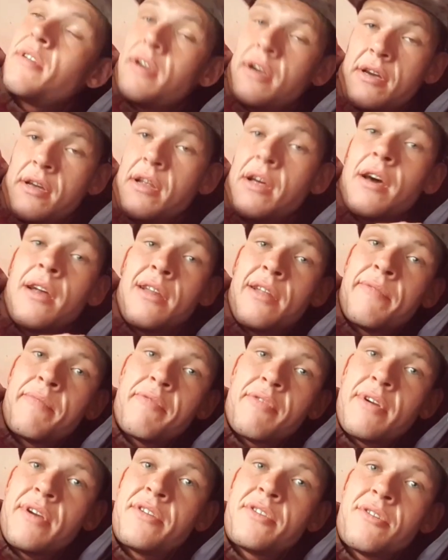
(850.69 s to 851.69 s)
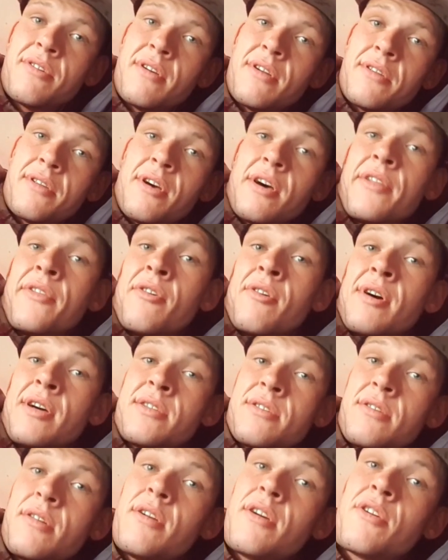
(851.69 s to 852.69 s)
I live pretty like
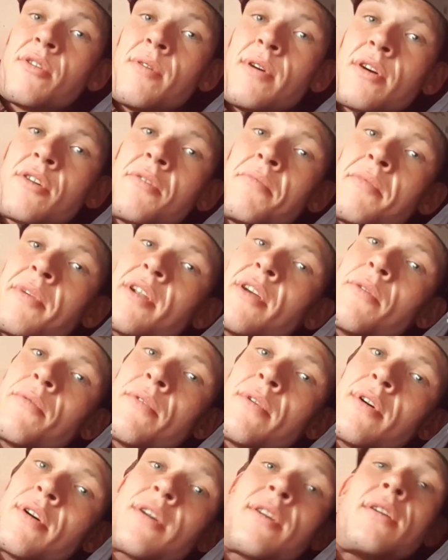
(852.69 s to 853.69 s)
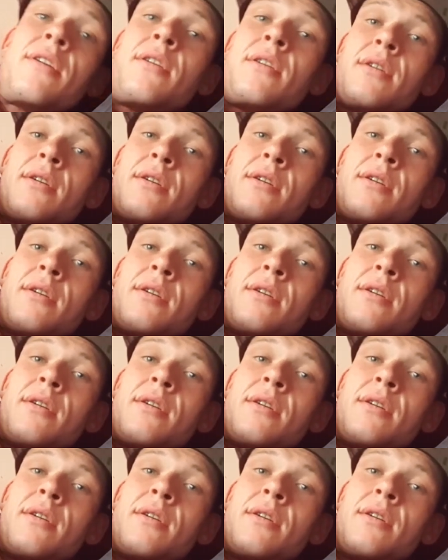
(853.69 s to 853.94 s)
nice, I earn quite good money at work,